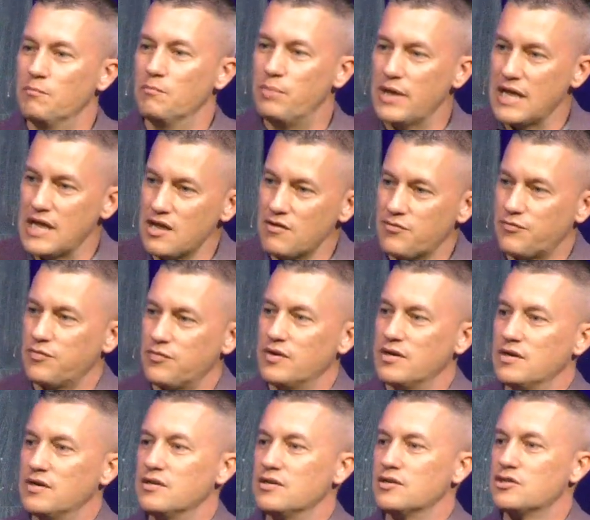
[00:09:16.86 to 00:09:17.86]
beef
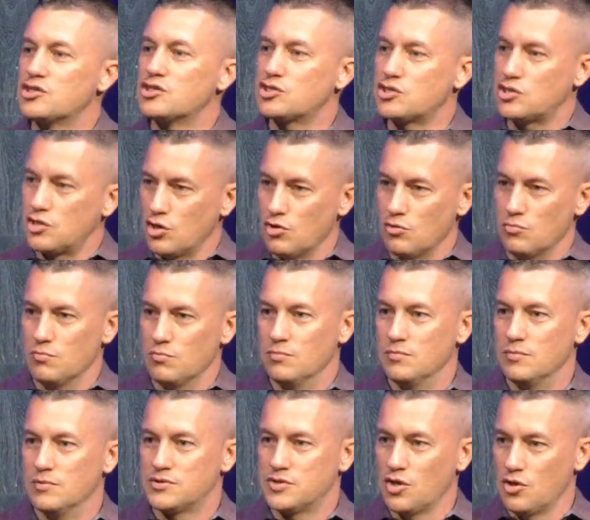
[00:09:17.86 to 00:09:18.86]

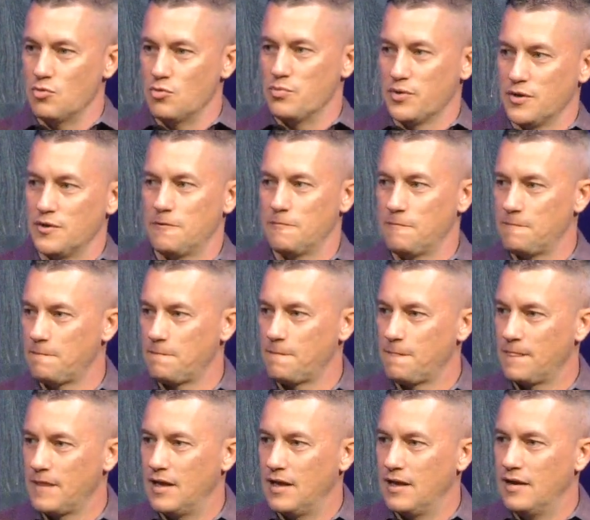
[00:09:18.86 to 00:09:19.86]
soup.
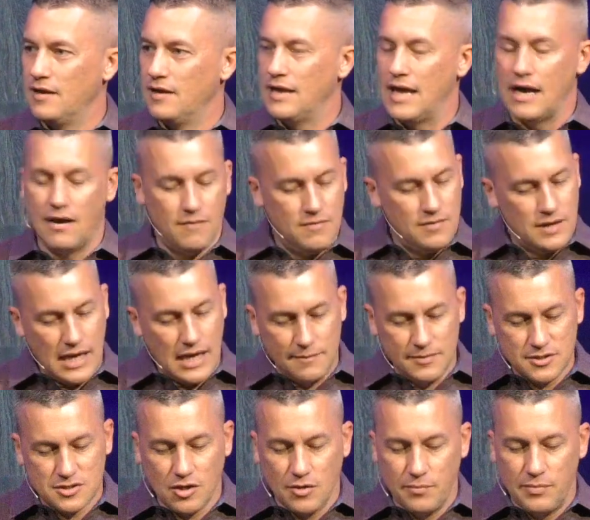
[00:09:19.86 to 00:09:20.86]
Now, I'm
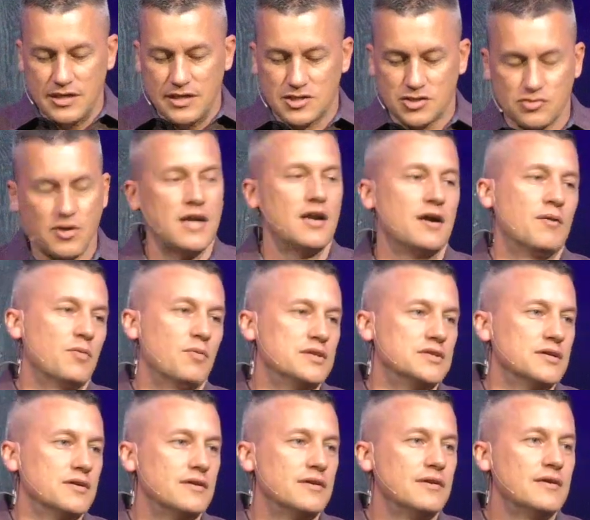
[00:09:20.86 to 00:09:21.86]
just going to be straight up with
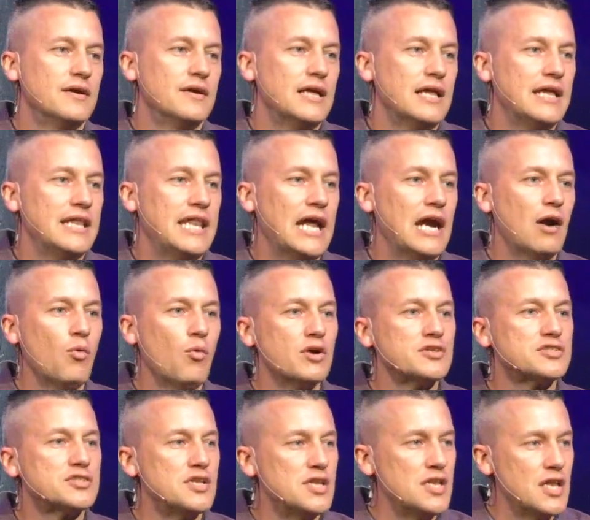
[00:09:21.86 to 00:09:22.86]
you. There
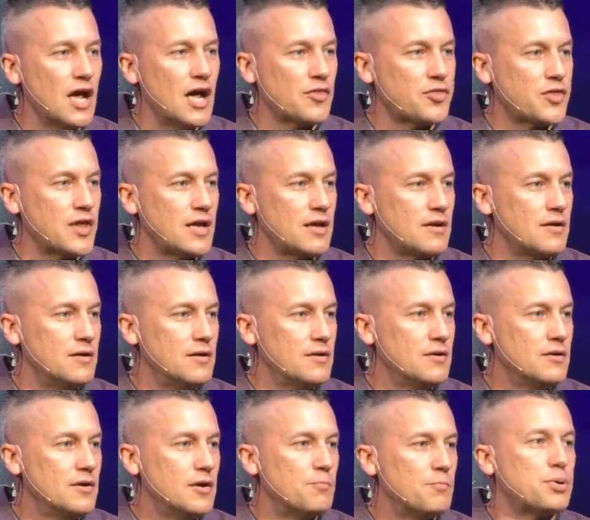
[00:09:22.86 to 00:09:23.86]
was nothing
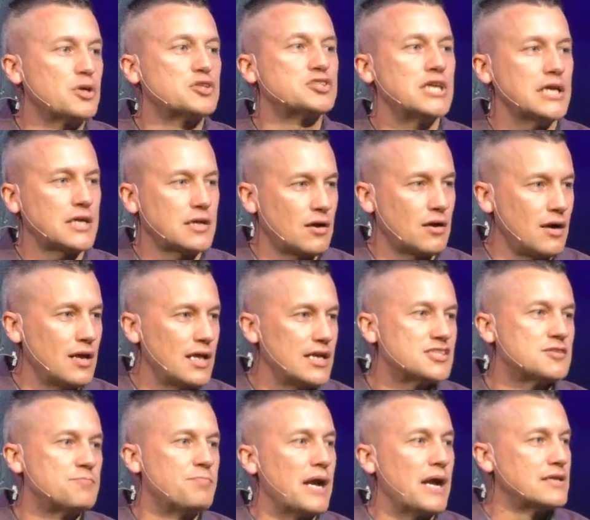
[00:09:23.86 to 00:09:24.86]
particularly
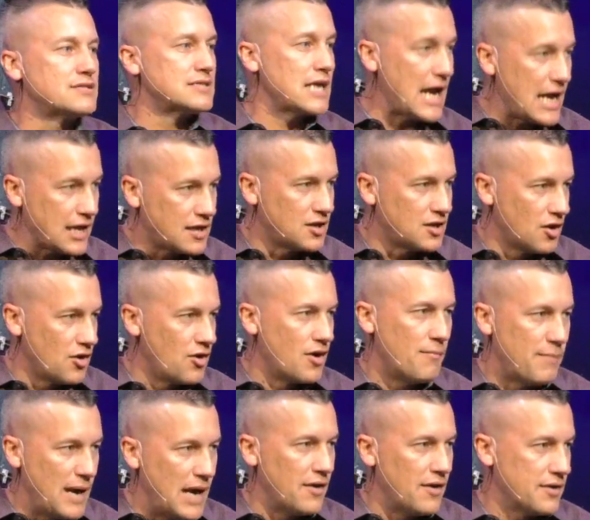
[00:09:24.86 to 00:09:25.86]
spectacular
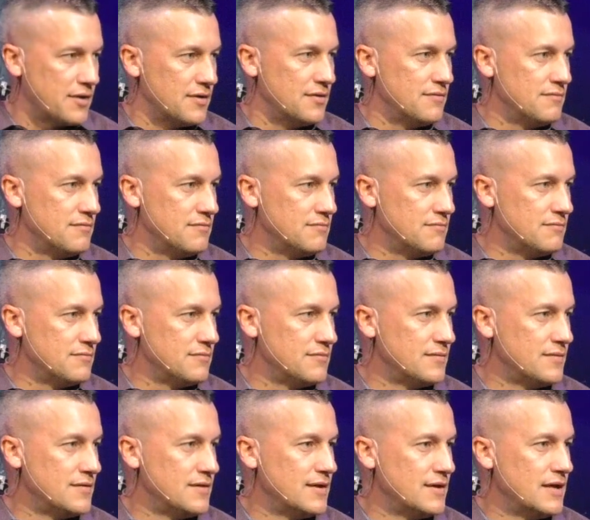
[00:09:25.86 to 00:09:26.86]
about it
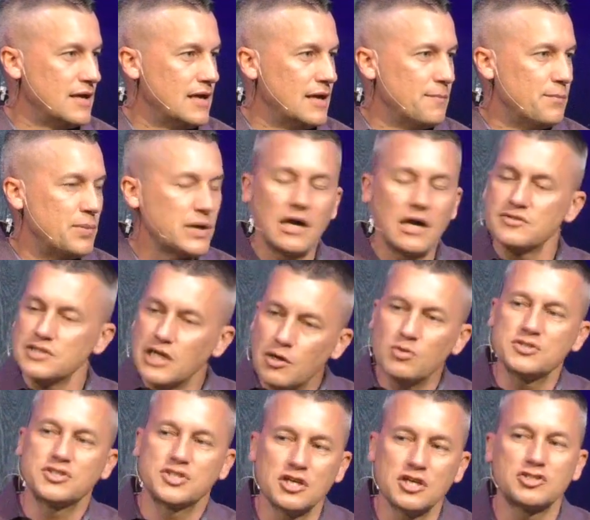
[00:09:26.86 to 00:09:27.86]
because it
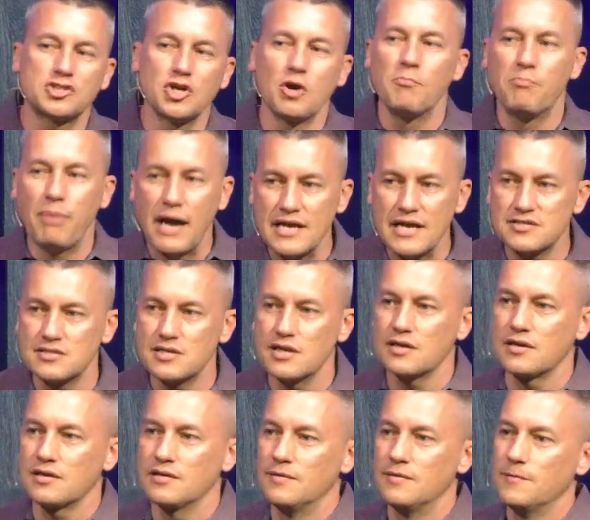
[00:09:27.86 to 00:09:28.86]
was just your
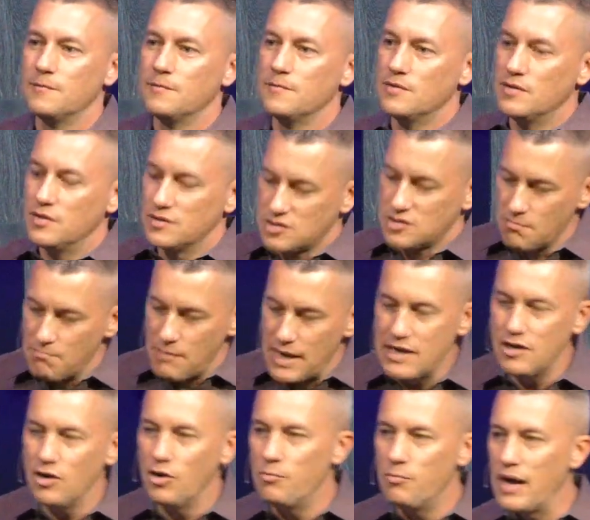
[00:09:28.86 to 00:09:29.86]
basic
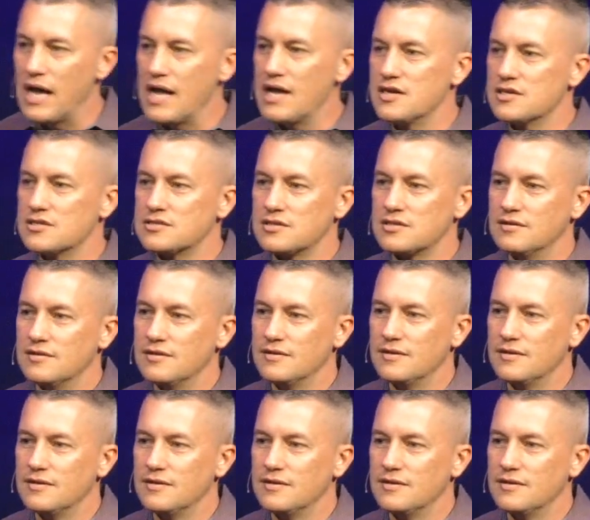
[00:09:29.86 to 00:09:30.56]
tomato-based